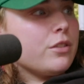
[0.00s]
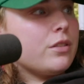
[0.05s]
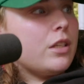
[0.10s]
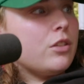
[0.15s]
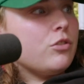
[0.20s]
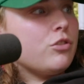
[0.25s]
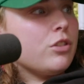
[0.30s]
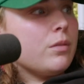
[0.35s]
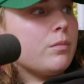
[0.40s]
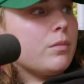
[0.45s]

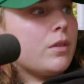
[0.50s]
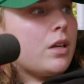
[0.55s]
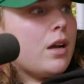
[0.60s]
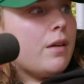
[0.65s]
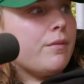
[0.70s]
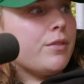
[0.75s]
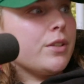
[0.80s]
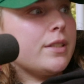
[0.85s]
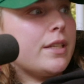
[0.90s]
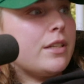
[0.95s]
syndrome
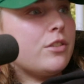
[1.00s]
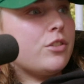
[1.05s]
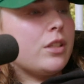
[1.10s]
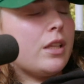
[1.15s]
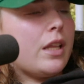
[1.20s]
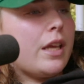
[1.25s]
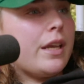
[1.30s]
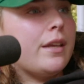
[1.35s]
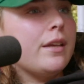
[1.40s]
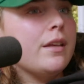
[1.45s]
conversation,
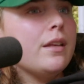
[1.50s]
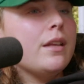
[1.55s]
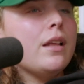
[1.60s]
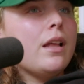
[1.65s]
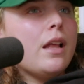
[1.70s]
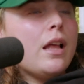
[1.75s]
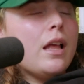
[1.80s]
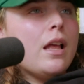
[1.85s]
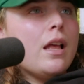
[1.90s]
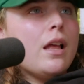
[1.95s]
yeah. like
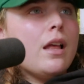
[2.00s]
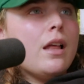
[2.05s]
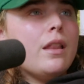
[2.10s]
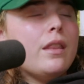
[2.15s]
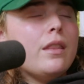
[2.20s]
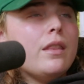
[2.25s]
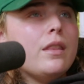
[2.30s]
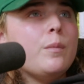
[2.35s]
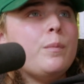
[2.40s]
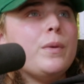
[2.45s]

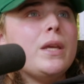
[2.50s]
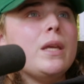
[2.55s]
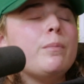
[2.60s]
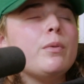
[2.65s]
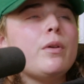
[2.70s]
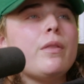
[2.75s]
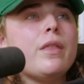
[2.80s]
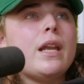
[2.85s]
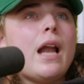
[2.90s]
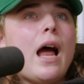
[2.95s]
the
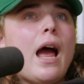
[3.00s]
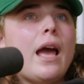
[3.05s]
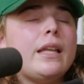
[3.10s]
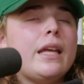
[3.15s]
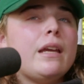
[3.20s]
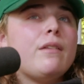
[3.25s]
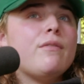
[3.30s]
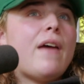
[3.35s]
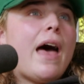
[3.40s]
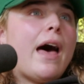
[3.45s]
people that I
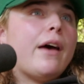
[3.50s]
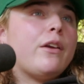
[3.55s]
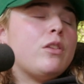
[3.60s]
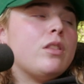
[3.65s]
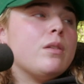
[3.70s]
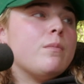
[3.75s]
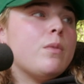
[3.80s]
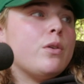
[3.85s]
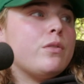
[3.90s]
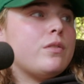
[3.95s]
like value
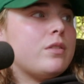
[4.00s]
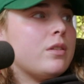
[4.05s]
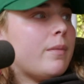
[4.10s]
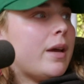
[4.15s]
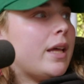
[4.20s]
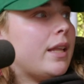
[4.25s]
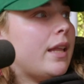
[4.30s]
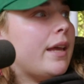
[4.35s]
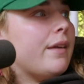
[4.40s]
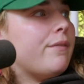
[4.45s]
the most in
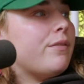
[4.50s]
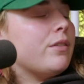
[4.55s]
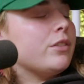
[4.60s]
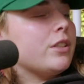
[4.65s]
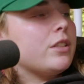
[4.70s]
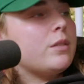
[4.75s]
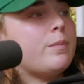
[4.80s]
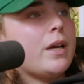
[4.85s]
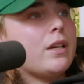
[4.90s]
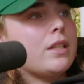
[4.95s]
my life and
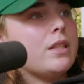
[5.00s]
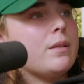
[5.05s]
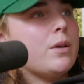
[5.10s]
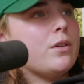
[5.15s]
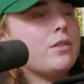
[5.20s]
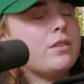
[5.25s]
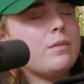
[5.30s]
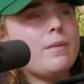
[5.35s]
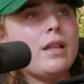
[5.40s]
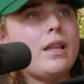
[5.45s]
respect the
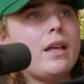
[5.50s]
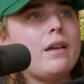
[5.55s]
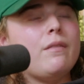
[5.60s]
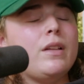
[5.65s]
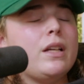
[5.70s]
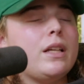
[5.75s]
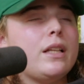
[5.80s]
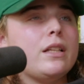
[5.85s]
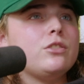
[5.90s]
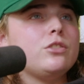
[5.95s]
most in my life,
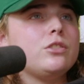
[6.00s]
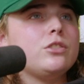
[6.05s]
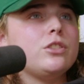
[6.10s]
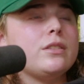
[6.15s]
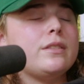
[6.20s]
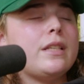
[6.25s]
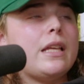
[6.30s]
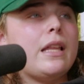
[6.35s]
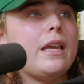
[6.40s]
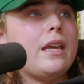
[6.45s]
like let's
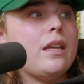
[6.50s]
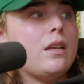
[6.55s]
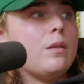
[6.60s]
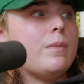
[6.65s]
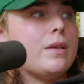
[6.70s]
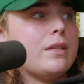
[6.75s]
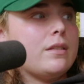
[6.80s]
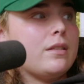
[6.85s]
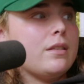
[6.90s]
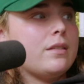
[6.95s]
just say like in a
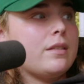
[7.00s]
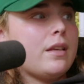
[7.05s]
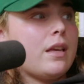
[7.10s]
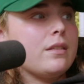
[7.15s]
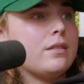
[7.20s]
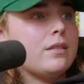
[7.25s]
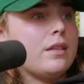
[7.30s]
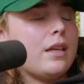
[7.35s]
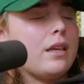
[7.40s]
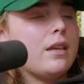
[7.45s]
business
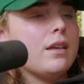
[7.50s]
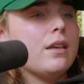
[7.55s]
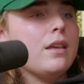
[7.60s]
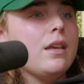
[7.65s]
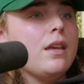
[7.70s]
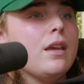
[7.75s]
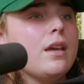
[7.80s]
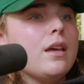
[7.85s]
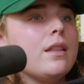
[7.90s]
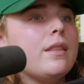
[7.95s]
sense, like
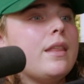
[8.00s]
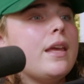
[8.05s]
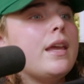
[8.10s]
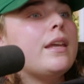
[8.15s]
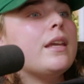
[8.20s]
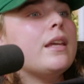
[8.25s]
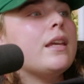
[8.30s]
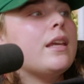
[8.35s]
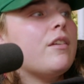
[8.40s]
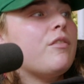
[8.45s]
they
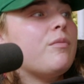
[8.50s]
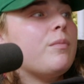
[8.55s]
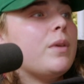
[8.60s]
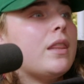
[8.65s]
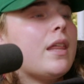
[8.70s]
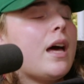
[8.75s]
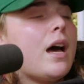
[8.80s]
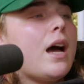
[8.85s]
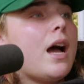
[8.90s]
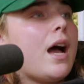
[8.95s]
can give me
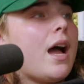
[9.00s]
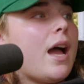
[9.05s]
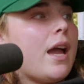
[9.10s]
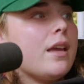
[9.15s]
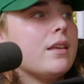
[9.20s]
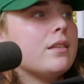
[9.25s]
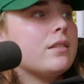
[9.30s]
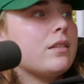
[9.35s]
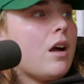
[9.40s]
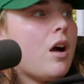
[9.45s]
the
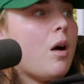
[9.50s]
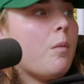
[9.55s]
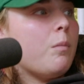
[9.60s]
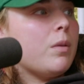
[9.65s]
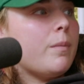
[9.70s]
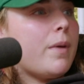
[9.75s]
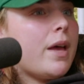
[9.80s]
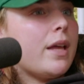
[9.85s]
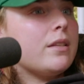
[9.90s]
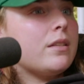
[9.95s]
highest
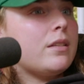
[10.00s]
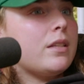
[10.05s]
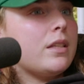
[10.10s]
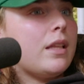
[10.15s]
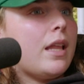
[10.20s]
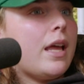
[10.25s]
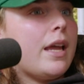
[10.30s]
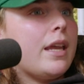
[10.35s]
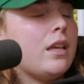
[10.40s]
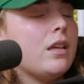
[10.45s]
compliments
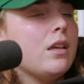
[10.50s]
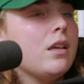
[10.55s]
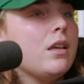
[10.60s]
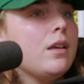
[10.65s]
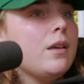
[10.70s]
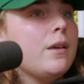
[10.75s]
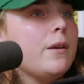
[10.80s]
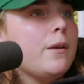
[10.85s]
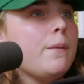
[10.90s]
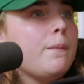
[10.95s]
and like
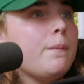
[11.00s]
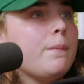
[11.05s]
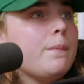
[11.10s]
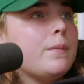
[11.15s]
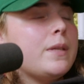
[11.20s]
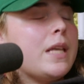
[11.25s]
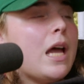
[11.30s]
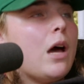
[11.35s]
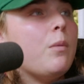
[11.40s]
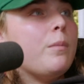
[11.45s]

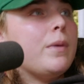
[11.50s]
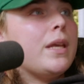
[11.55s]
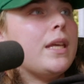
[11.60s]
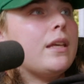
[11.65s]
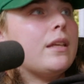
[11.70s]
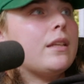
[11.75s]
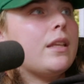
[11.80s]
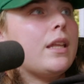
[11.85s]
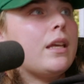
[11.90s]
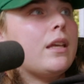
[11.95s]
tell
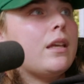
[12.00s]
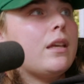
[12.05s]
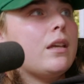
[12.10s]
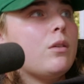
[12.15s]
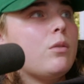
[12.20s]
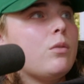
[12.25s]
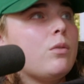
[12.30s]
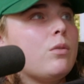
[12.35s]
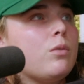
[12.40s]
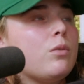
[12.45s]
me like
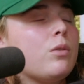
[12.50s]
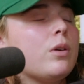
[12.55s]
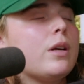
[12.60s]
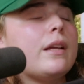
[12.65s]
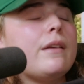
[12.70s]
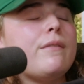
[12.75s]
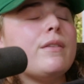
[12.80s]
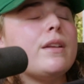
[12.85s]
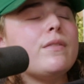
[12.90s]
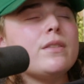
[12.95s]
or
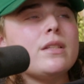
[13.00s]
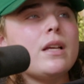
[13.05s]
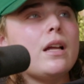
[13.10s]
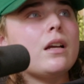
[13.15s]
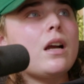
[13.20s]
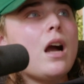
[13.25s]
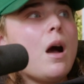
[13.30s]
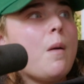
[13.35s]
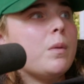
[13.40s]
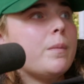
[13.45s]
even if it's not
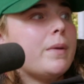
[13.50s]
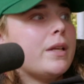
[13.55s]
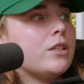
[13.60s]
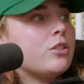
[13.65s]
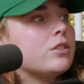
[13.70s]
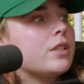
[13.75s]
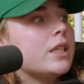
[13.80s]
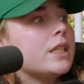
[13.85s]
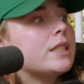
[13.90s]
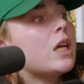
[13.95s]
a compliment,
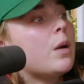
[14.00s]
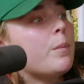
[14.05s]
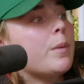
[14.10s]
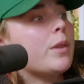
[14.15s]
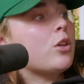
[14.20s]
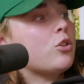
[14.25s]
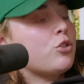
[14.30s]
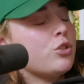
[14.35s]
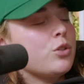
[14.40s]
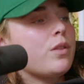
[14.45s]
just like tell me
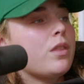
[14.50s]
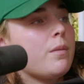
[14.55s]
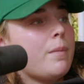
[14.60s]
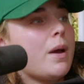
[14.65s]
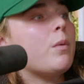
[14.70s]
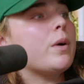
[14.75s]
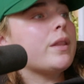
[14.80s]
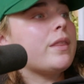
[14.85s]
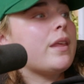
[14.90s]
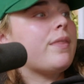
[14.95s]
the truth
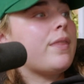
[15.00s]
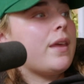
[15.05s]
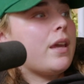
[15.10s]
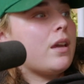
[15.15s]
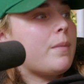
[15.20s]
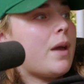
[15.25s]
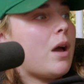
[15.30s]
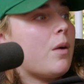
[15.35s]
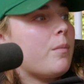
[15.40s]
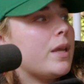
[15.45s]
about what they think about